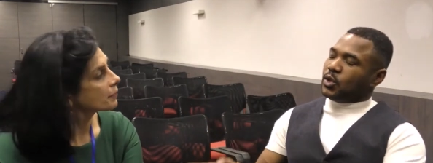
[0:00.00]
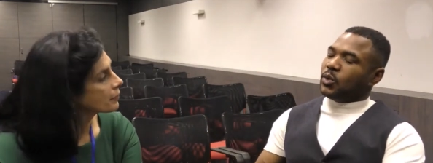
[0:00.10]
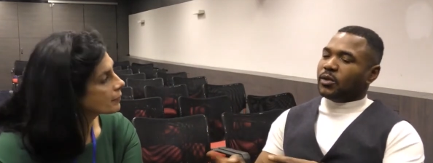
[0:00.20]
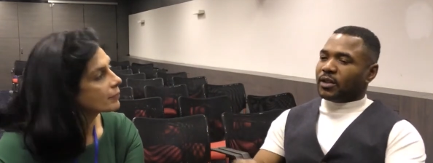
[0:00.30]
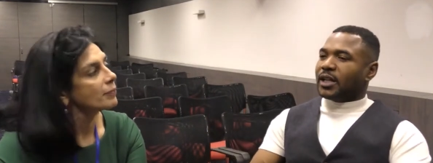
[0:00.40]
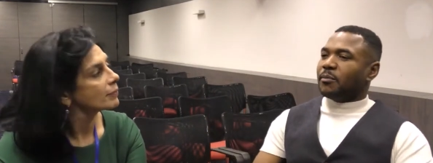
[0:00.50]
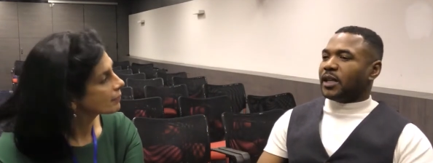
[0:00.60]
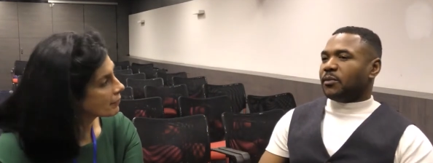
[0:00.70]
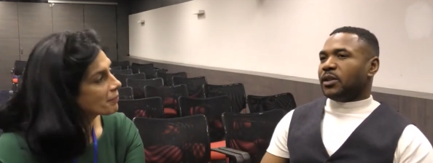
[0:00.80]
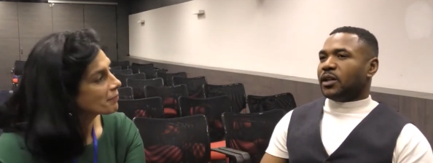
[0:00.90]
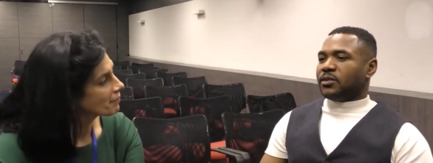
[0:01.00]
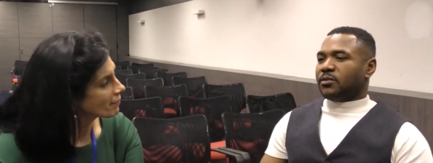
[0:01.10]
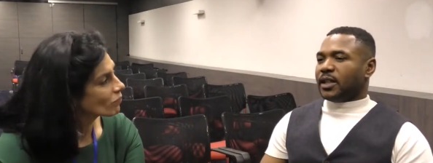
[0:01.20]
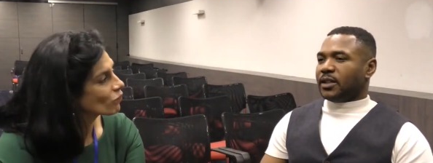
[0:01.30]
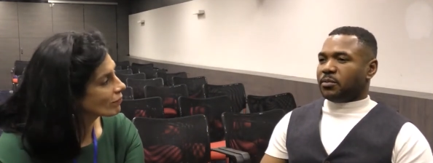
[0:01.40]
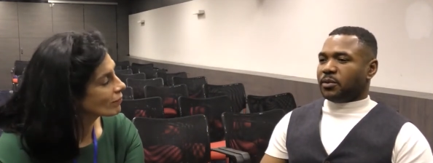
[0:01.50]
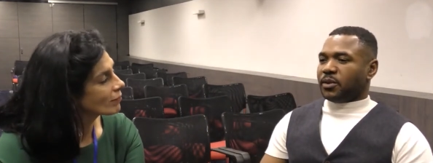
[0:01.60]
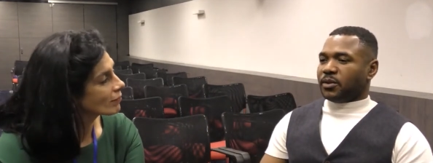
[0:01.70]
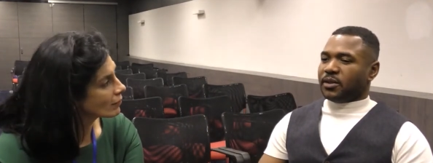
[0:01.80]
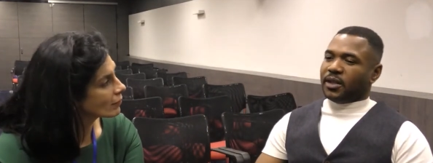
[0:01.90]
Speaker 1: you overcome that in regards to values?
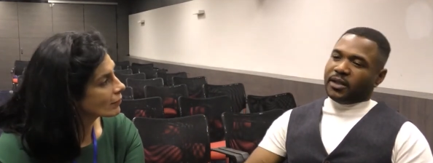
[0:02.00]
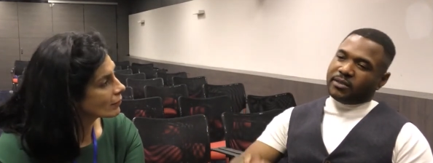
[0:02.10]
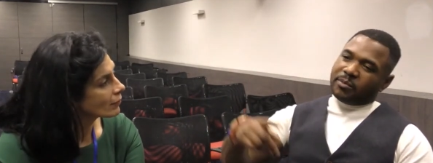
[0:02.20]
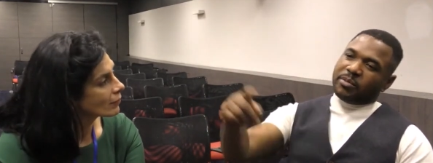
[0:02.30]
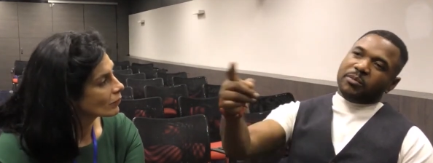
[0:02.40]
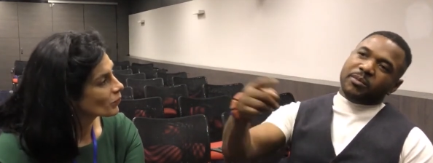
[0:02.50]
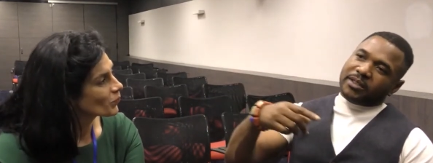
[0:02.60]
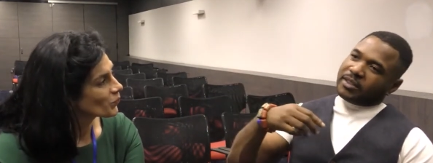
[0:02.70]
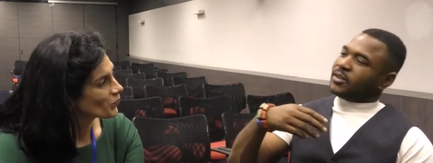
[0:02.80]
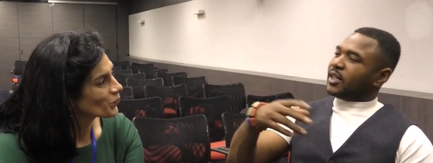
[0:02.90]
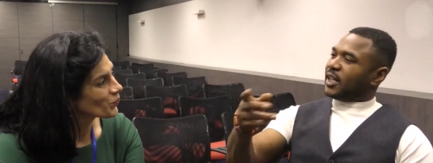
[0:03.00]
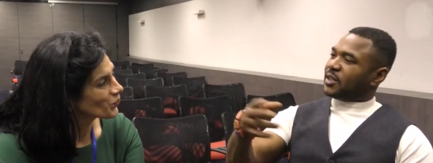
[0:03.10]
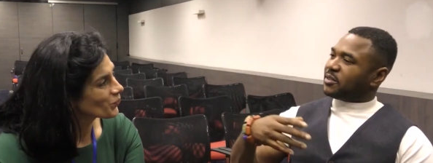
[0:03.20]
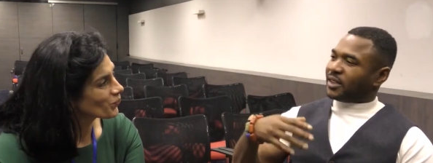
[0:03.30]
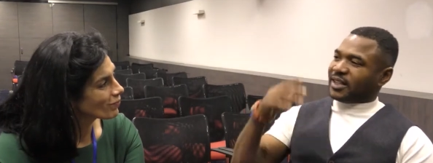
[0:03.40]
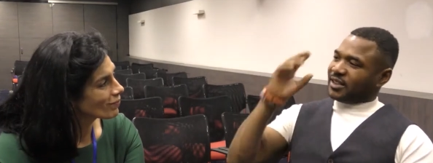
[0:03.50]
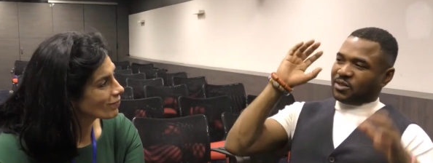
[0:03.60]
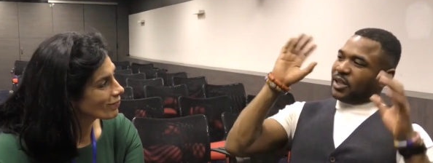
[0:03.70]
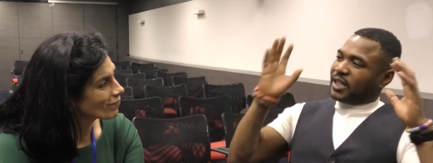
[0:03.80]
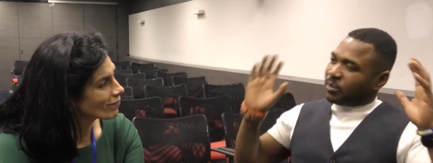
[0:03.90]
Because some people might say, oh
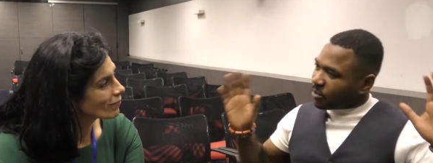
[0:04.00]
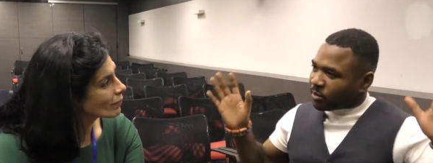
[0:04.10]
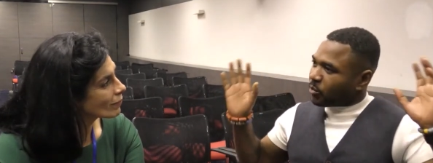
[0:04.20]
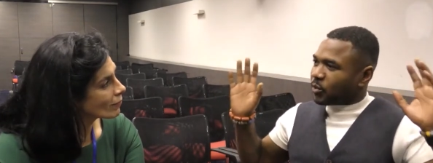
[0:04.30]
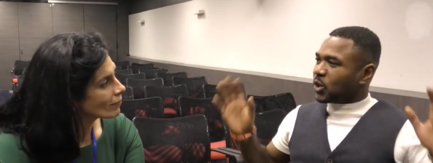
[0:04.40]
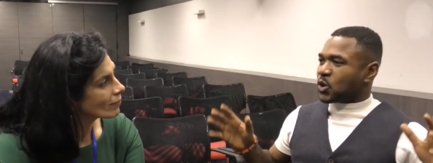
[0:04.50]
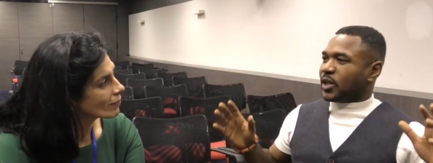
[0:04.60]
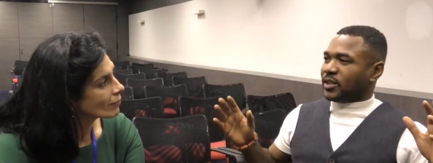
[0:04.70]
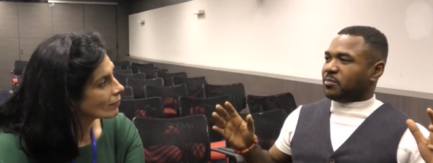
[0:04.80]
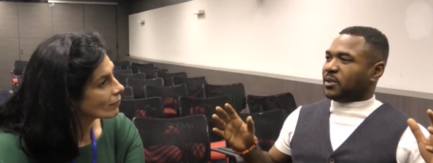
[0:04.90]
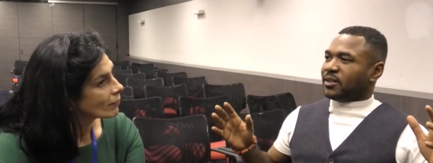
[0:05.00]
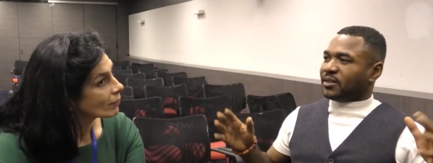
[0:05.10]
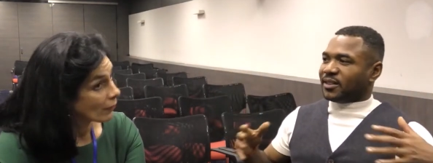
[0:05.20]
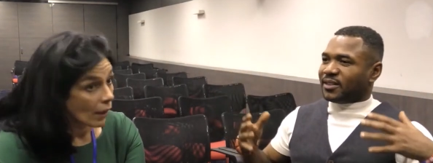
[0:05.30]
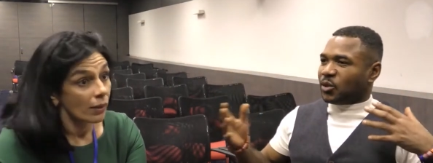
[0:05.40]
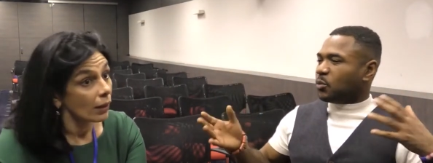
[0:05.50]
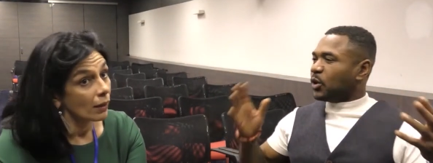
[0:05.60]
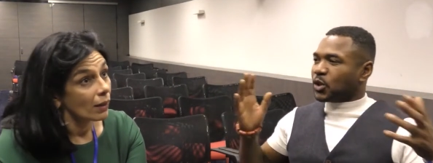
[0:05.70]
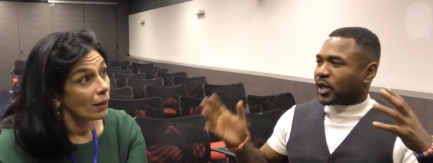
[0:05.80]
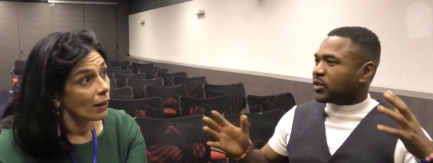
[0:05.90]
yeah, we've got trust, but we've
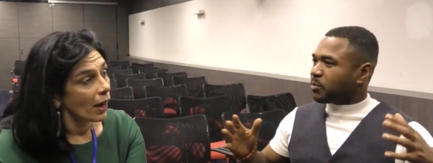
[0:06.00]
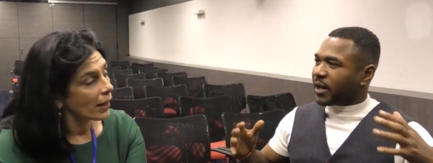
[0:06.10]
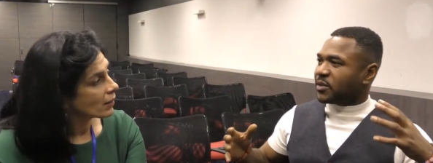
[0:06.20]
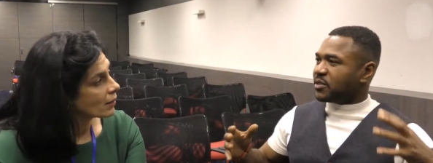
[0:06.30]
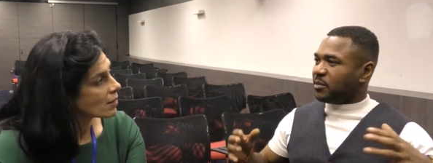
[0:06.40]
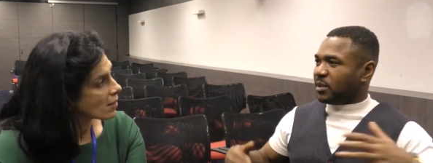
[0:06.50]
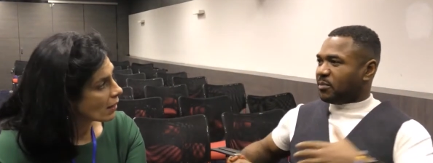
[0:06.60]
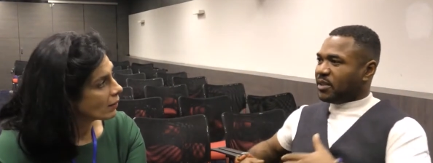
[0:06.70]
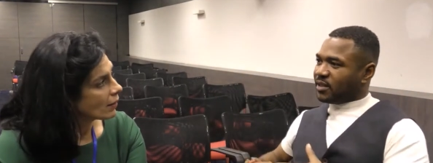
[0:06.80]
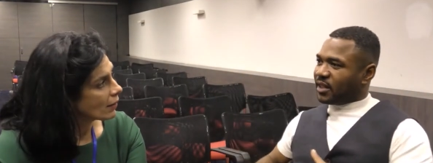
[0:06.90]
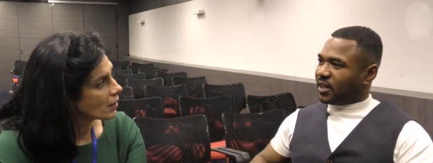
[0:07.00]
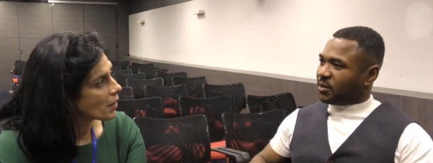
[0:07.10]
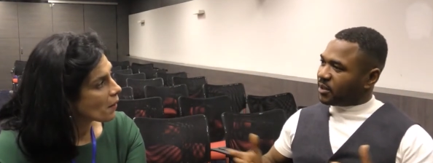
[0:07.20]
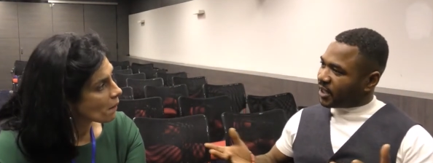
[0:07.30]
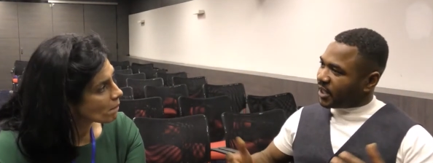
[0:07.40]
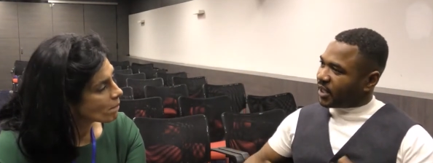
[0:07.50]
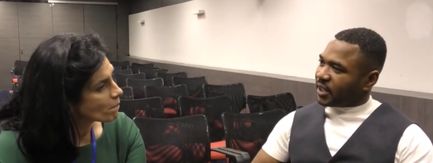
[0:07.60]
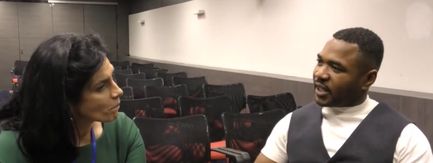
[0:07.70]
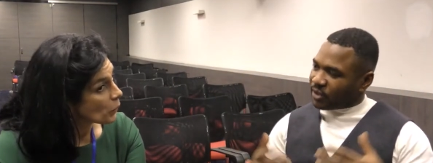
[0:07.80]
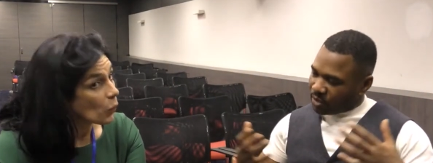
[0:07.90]
got
Speaker 2: transparency. I understand.
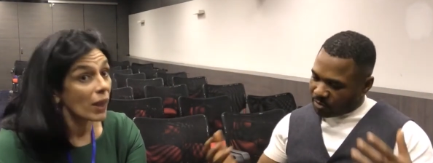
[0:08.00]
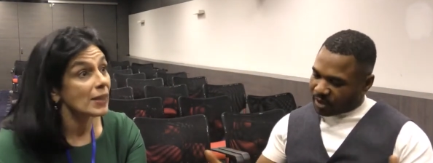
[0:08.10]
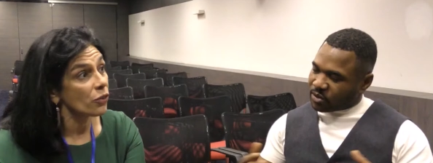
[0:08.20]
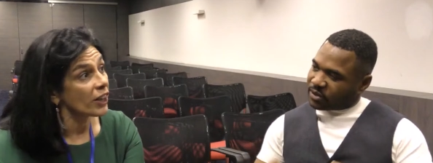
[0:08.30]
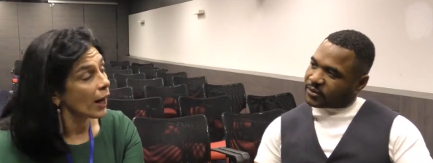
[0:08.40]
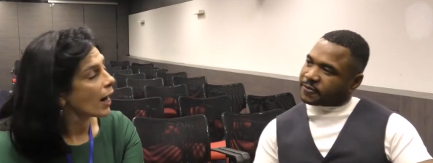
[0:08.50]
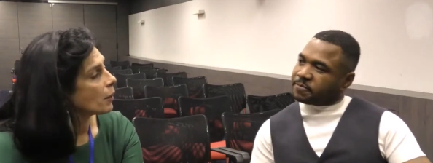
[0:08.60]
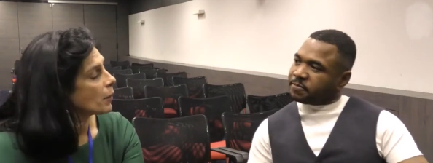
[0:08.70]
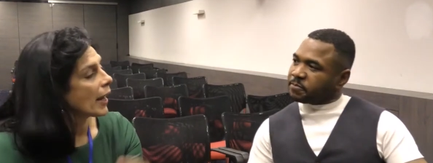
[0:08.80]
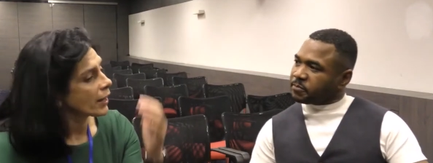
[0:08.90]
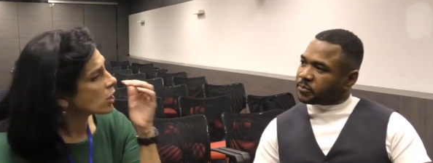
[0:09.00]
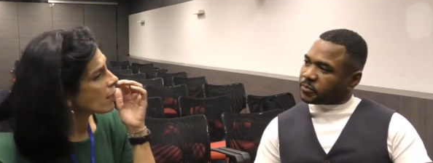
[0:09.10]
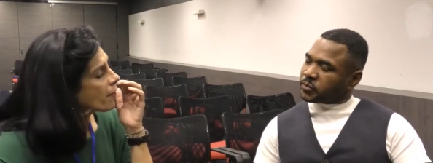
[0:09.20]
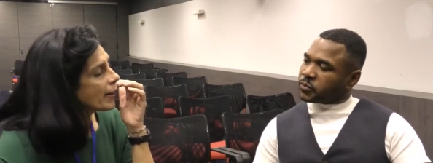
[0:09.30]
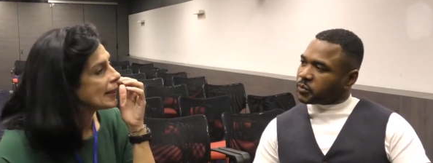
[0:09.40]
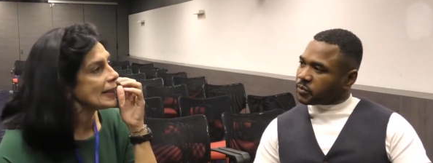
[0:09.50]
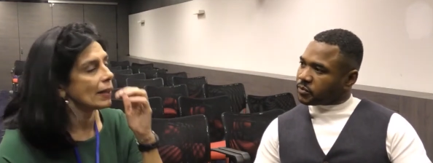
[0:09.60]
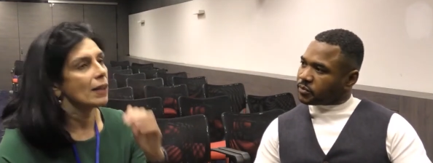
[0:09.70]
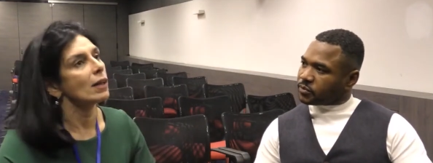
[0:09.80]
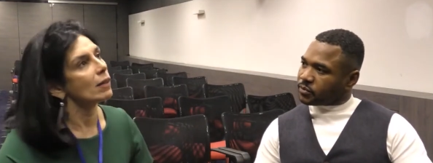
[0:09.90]
How do you it's very hard, but actually I find it
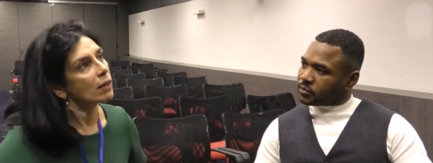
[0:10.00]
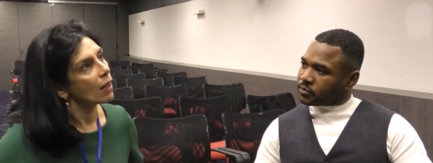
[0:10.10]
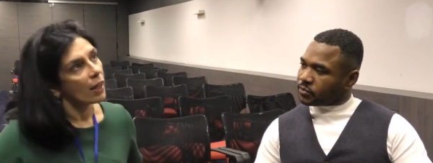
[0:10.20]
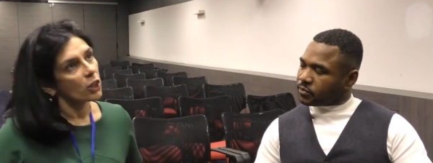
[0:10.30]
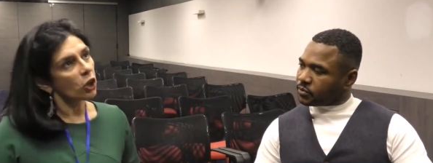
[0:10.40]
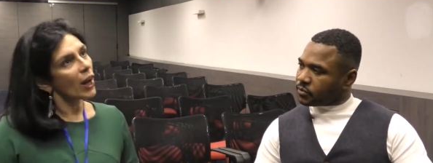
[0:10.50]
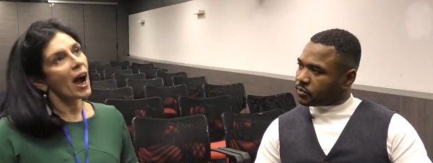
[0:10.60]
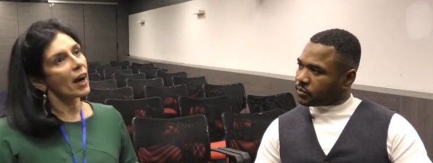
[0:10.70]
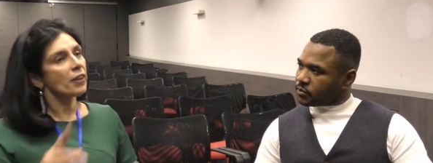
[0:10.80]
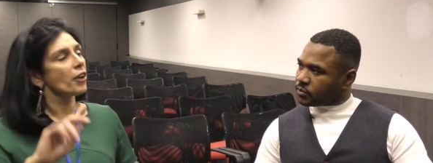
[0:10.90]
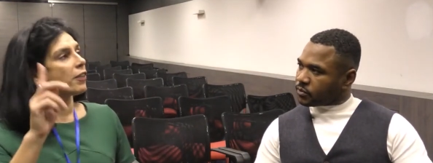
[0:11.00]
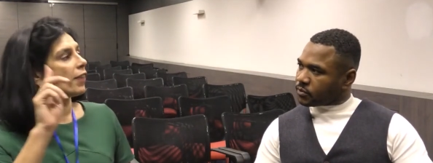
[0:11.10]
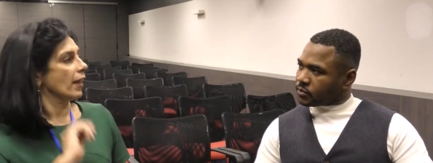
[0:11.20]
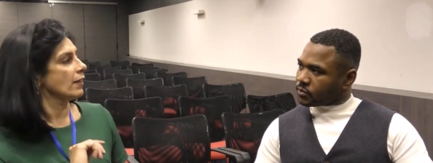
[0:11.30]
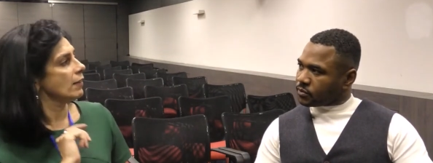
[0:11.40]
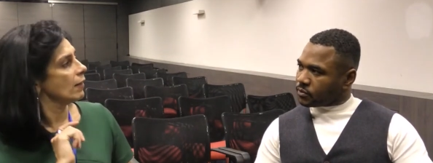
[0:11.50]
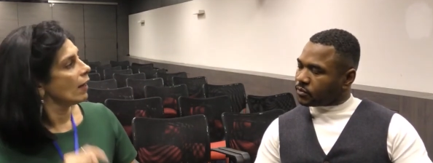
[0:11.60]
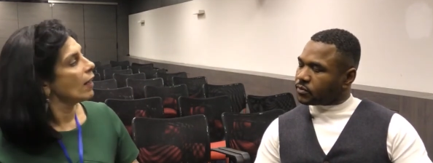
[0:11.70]
not harder than